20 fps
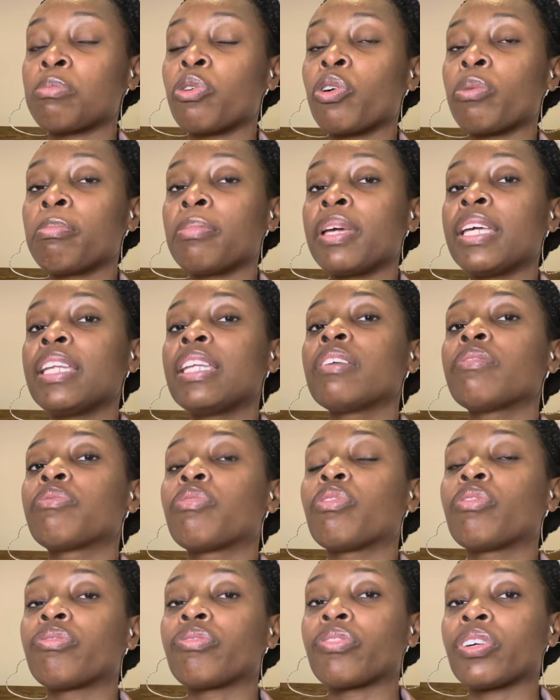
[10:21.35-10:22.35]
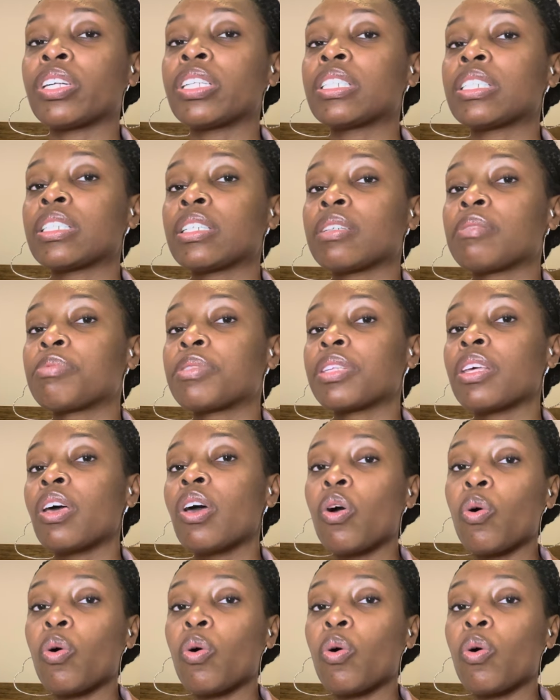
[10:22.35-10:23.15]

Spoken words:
more meaningful friendships,